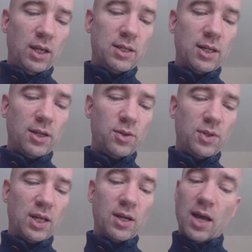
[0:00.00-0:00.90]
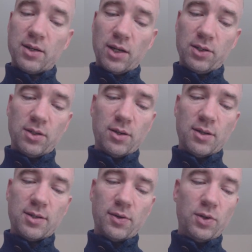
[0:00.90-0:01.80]
It tells you the incantation
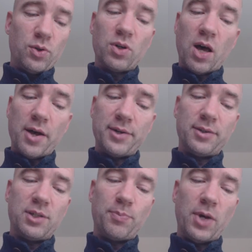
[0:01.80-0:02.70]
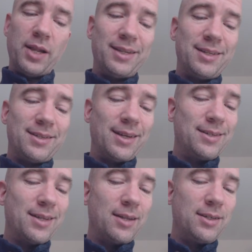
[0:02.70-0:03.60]
necessary to cast the spell and says
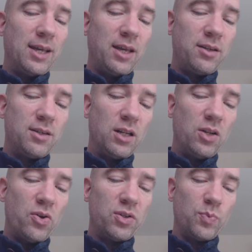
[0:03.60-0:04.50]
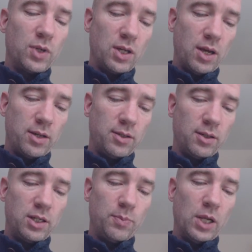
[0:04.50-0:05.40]
that the energy lost when casting
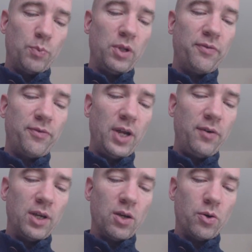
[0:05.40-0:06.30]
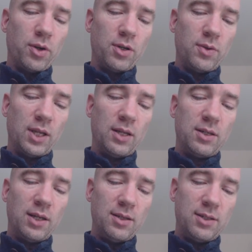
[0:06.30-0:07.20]
the spell will vary according to the
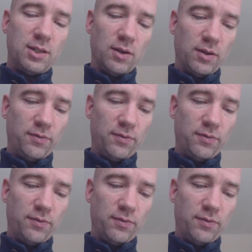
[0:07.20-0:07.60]
intensity of the